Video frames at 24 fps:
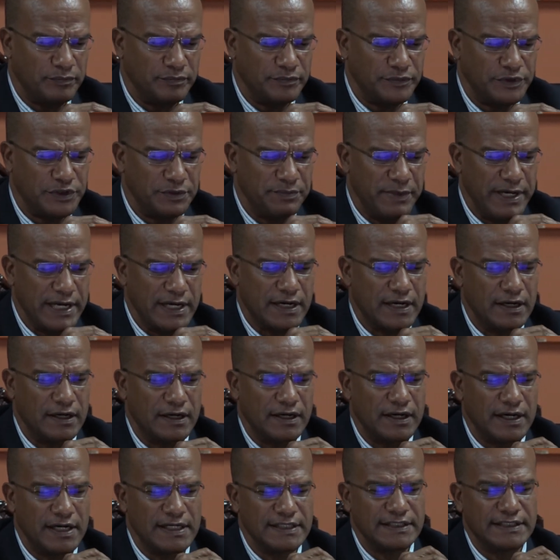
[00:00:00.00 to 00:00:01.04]

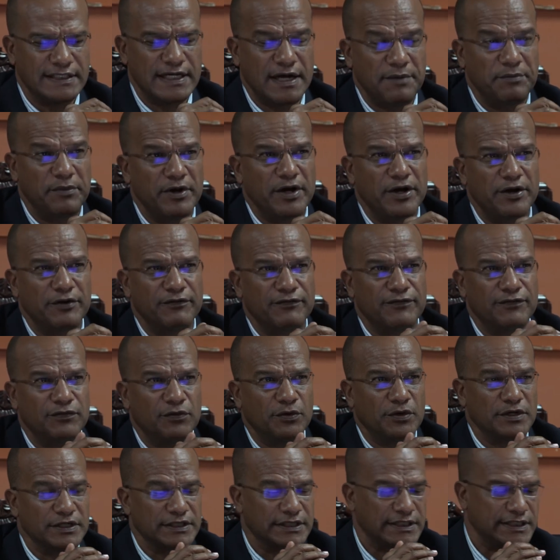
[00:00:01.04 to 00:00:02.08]
Jamaica Constabulary
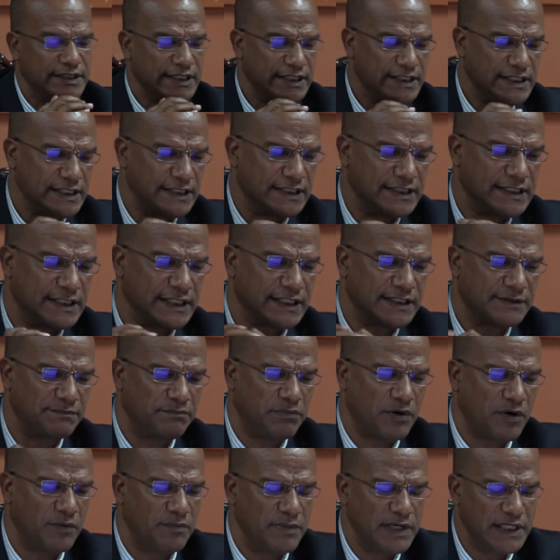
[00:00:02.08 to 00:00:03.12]
Force statistics
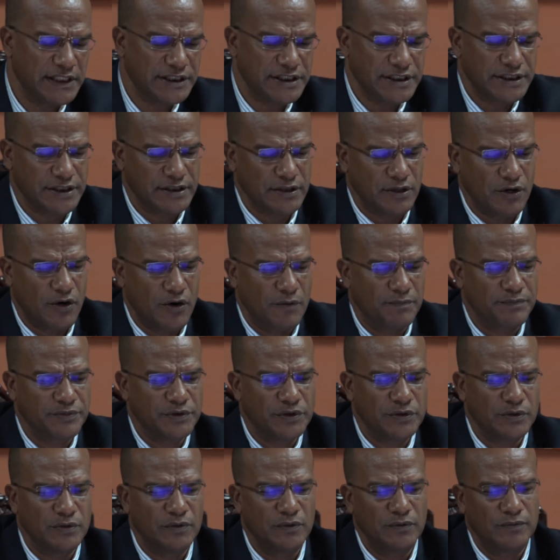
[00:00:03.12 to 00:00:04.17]
published up
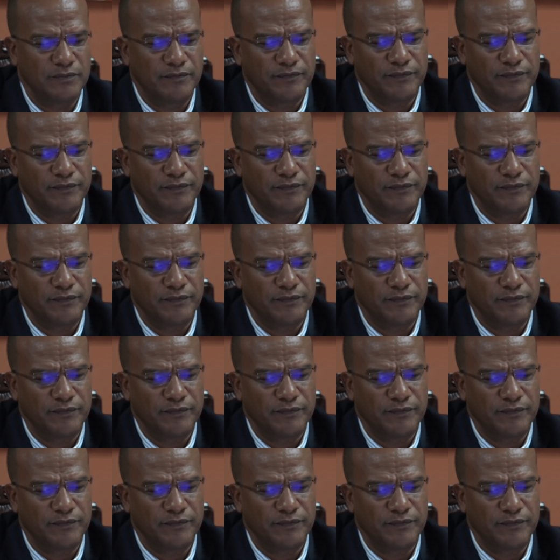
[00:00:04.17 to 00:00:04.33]
to